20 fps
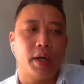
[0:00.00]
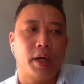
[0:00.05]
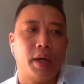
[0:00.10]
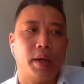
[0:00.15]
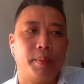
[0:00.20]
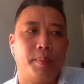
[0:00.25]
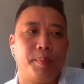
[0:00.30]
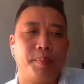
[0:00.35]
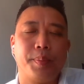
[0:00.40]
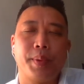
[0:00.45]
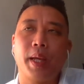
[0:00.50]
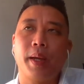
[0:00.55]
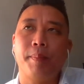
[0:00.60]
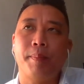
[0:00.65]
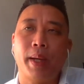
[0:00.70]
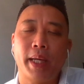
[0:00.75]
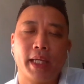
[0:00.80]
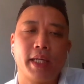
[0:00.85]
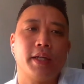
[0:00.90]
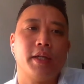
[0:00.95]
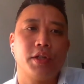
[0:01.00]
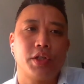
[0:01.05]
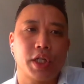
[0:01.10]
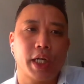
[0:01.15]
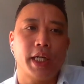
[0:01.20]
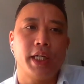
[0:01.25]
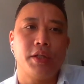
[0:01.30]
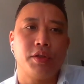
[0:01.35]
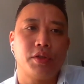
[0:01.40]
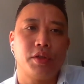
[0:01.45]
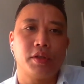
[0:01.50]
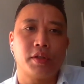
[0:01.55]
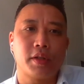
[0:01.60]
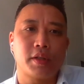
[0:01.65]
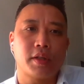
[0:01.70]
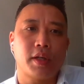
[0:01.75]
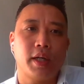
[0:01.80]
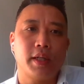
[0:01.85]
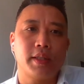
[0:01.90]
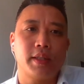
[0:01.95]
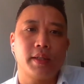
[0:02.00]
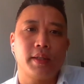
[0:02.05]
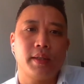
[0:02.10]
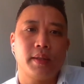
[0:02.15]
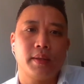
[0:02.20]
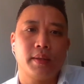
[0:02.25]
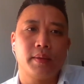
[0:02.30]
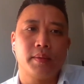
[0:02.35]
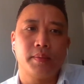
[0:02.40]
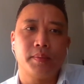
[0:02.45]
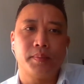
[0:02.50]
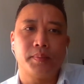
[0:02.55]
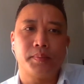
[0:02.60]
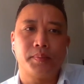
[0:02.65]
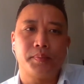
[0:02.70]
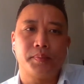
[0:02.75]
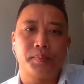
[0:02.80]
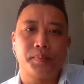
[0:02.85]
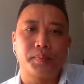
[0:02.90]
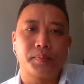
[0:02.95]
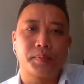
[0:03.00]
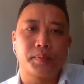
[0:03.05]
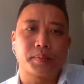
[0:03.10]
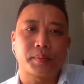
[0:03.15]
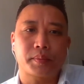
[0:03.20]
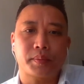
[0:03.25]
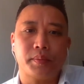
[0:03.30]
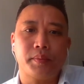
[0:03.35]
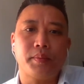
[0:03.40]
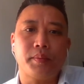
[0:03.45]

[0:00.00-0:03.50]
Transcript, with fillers: um, making a change to society. I like it.